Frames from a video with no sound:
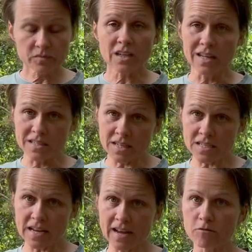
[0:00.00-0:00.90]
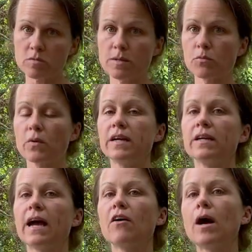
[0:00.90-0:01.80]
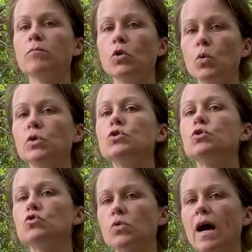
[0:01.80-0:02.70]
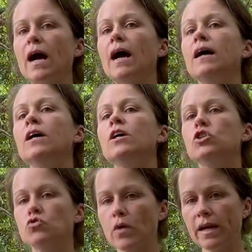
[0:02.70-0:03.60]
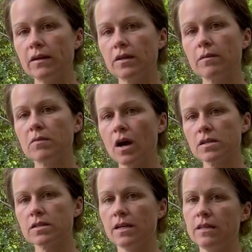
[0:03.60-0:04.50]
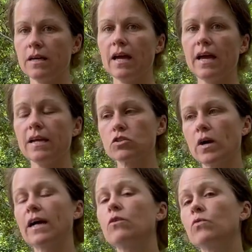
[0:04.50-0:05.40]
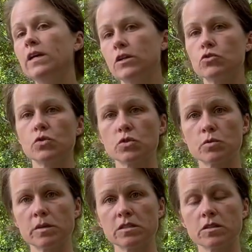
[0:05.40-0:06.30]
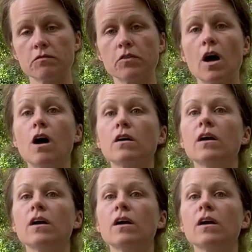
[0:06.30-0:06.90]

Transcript: And since I have them separated out, I'm going to try training them not to eat the eggs so I can reintroduce them into the flock.